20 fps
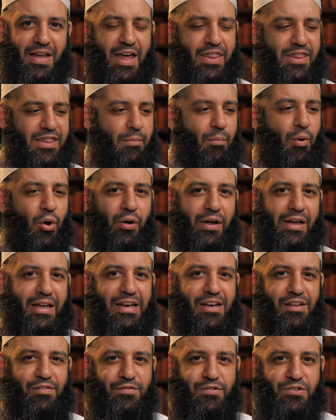And the more he
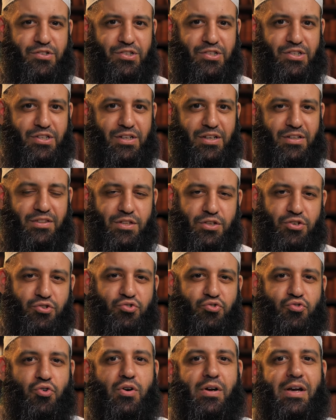lives, the
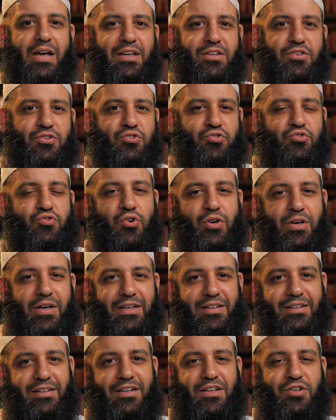stronger and
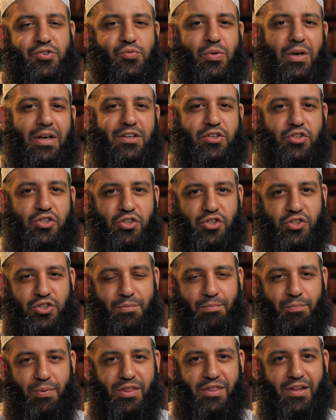stronger his
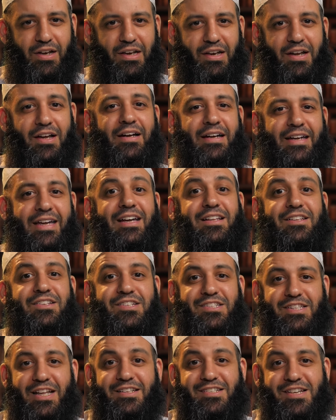relationship with Allah
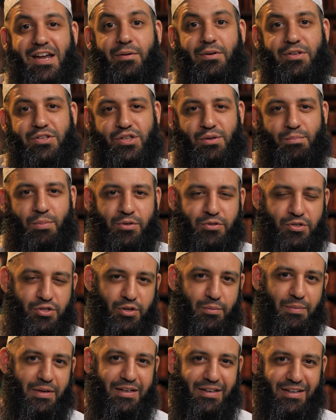gets. That's how it's supposed
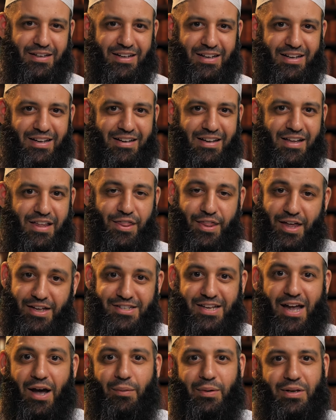to be.
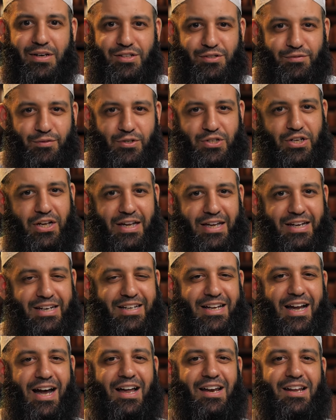That's how it is for
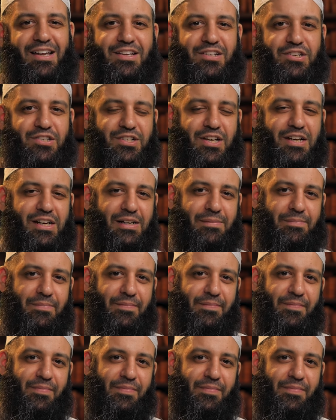Zakariya alayhi salam.